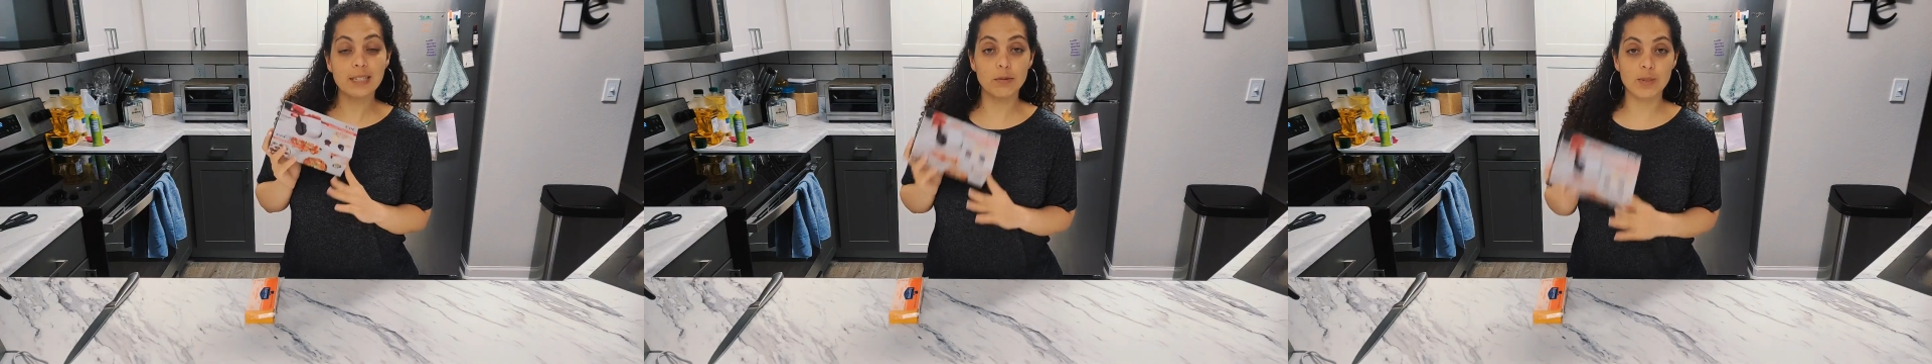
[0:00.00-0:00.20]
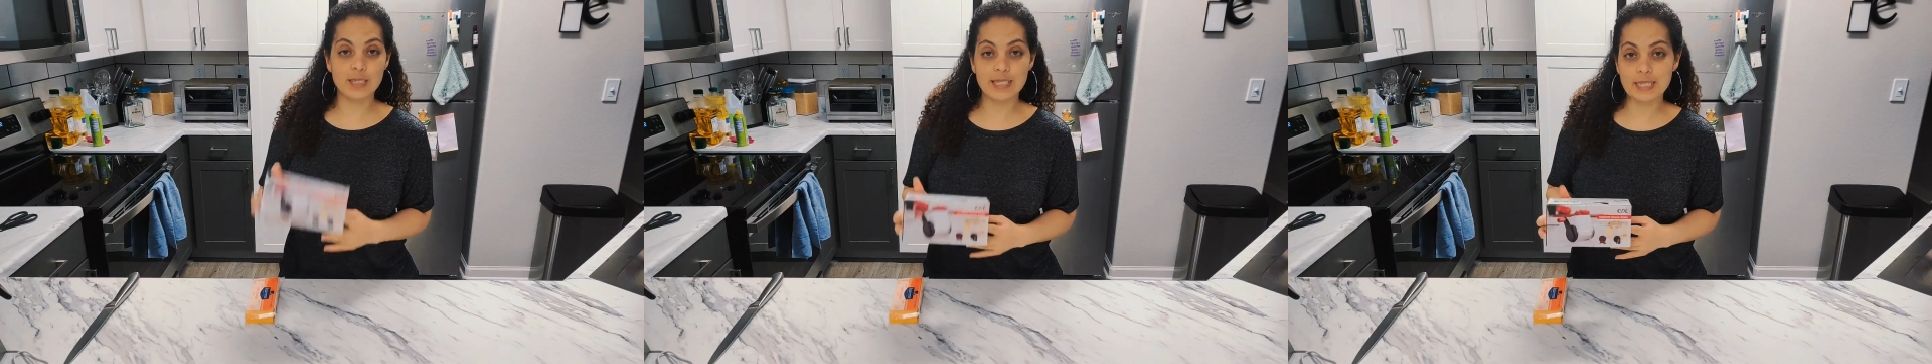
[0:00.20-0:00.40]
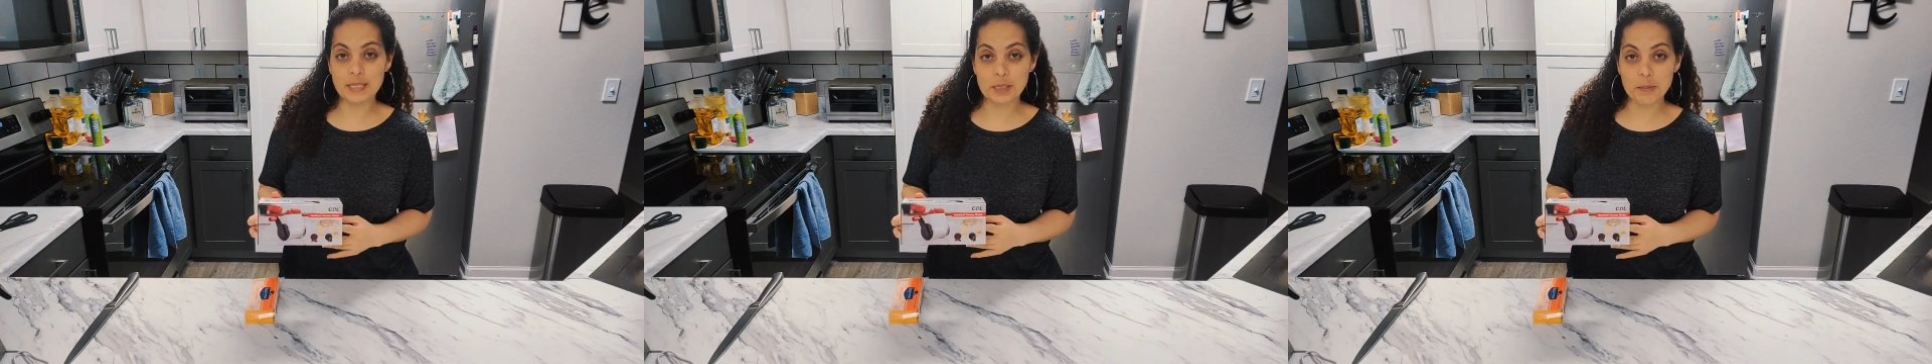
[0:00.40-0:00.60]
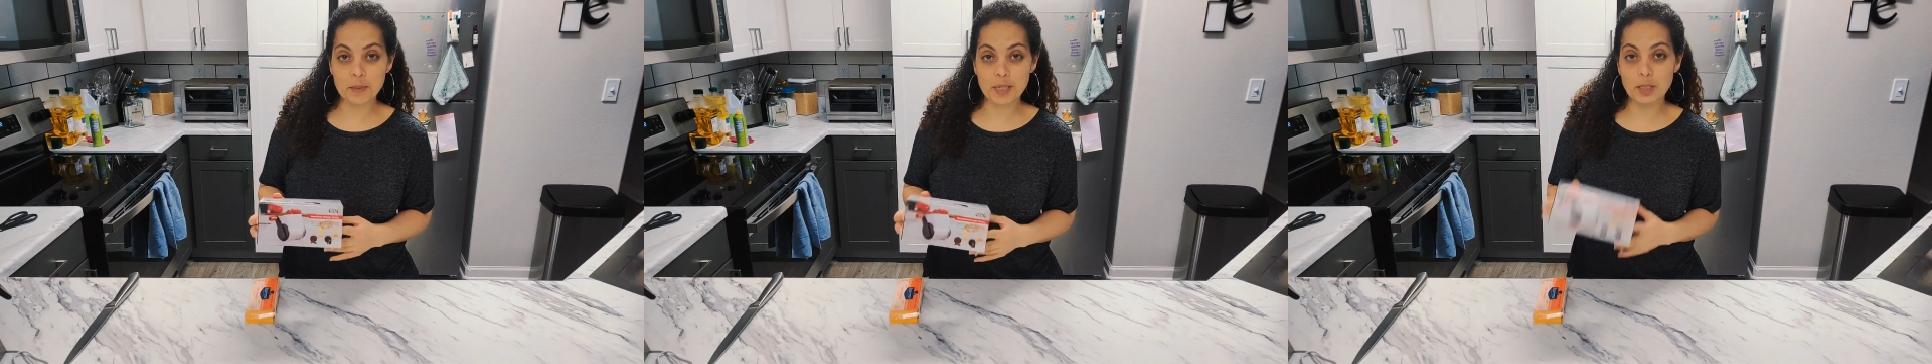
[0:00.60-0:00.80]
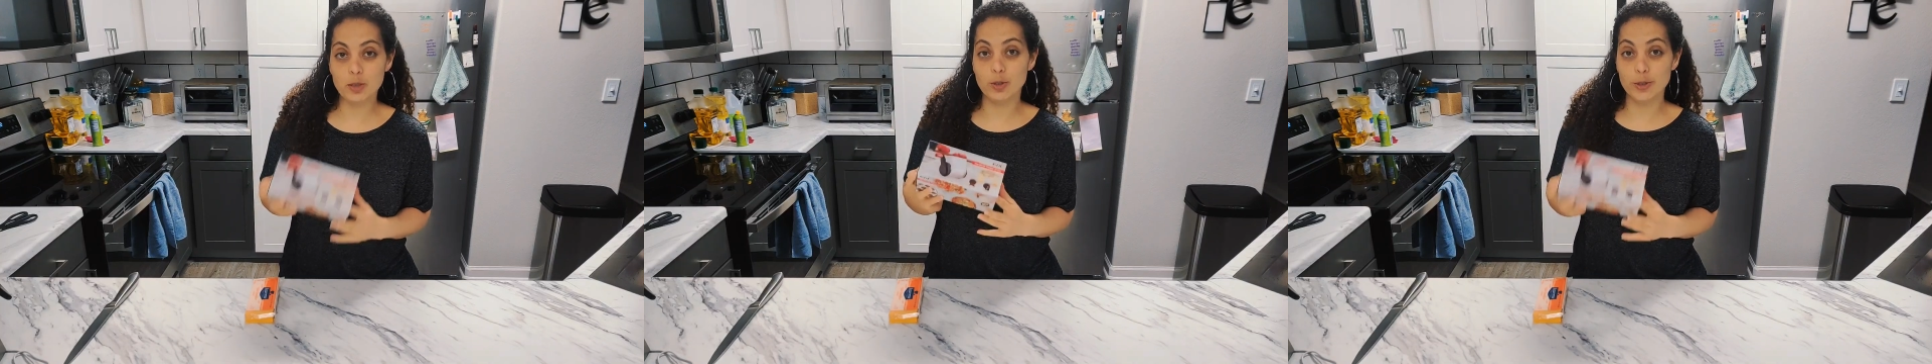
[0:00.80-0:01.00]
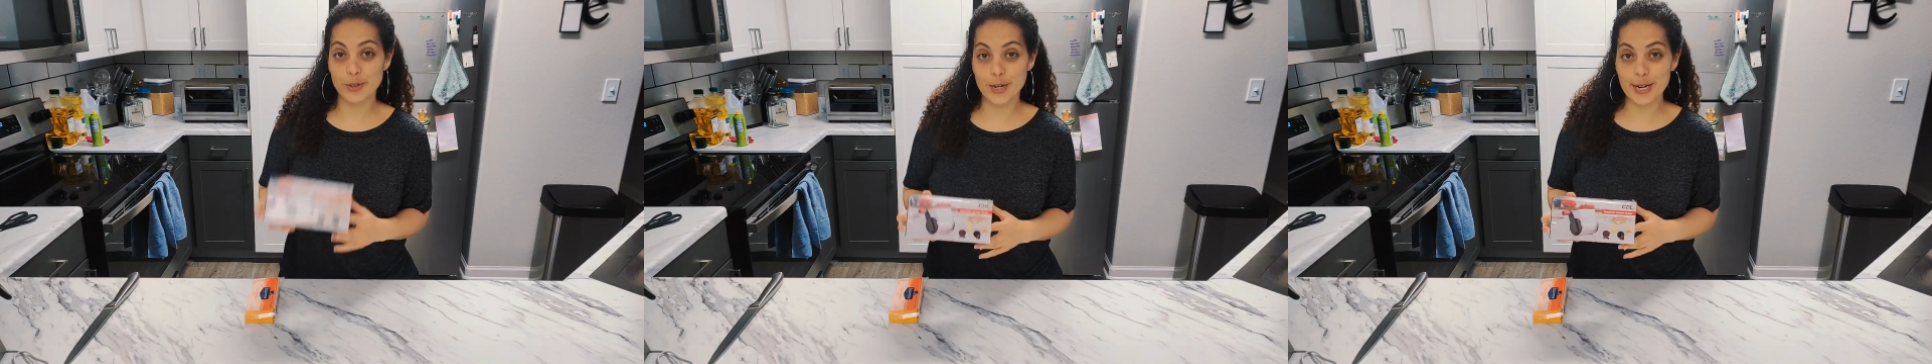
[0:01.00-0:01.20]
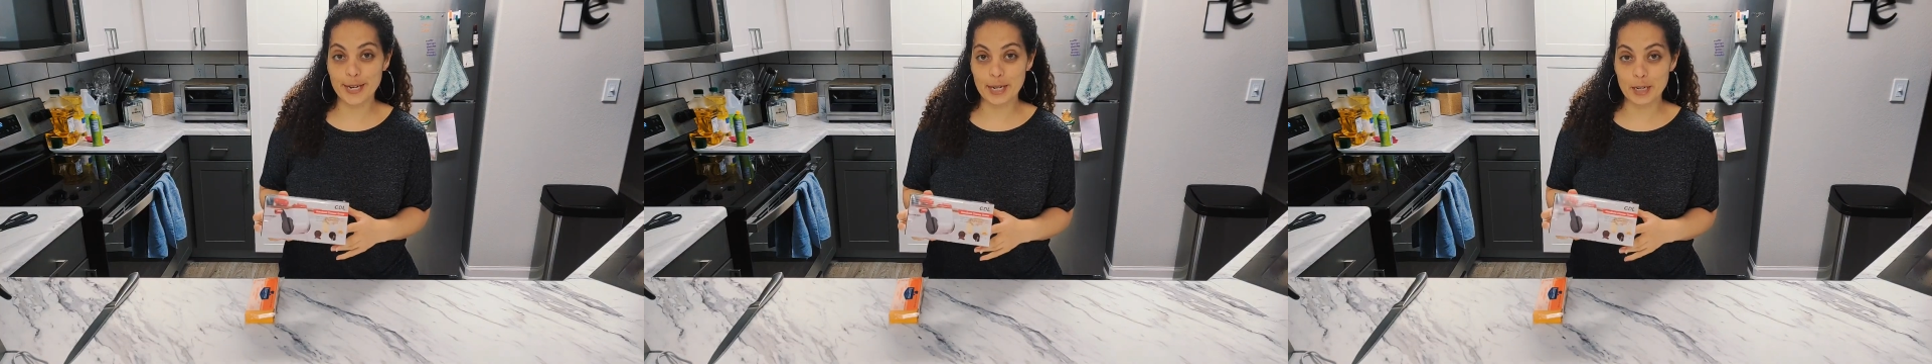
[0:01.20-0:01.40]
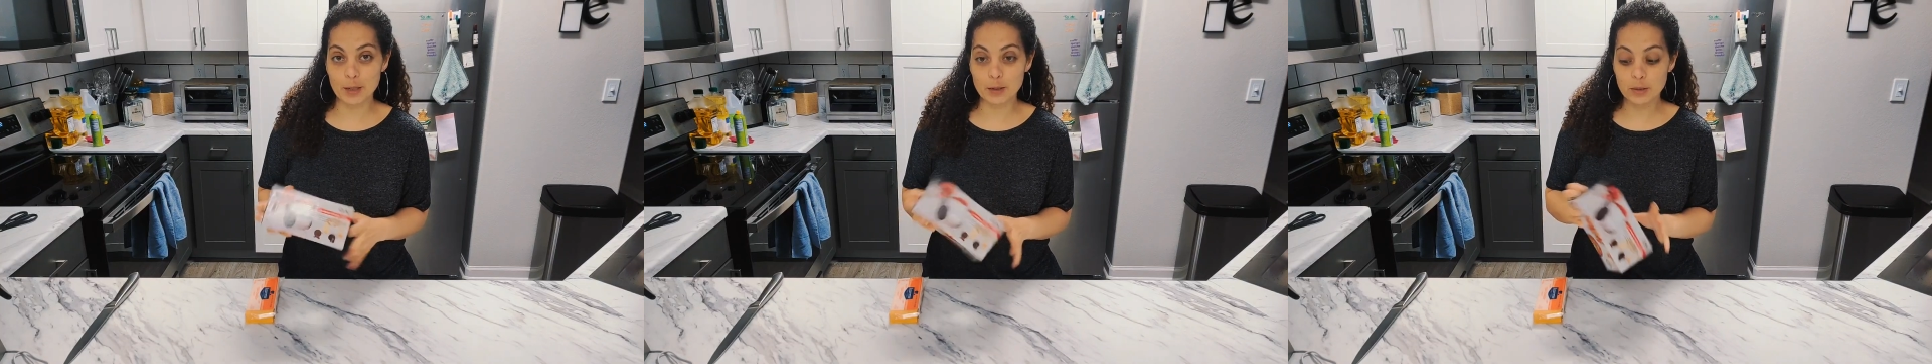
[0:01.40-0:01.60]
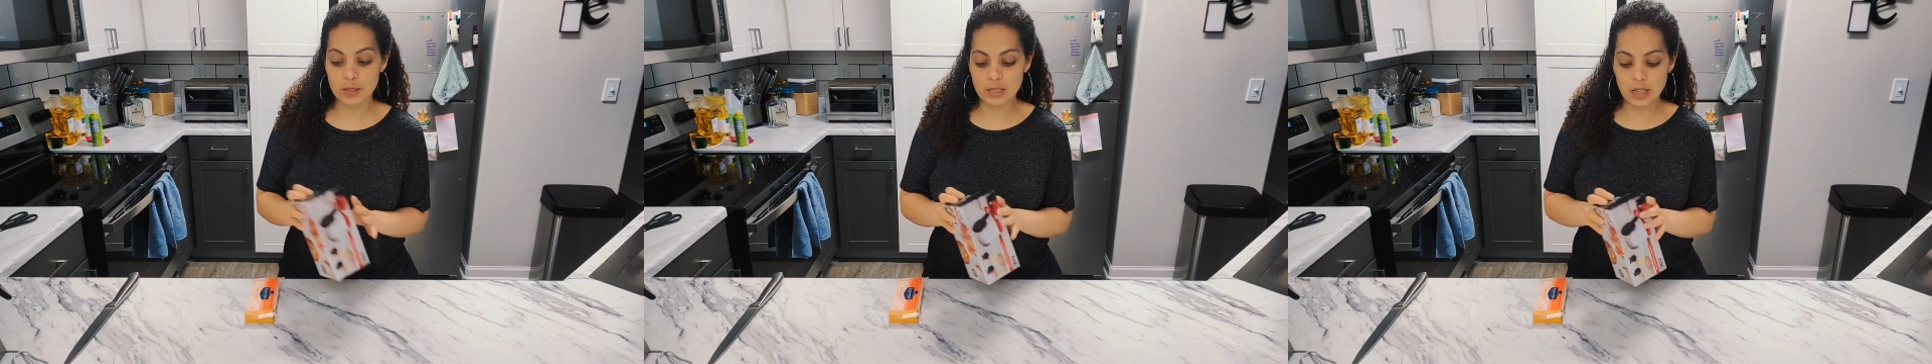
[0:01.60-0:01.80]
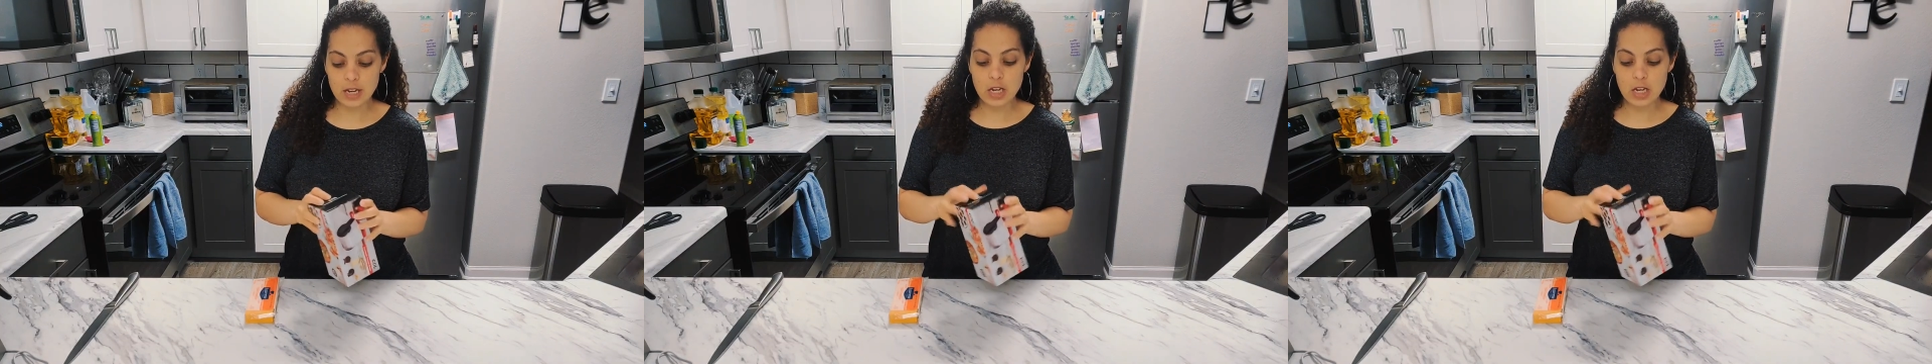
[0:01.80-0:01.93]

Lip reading: It was sent to me to try out.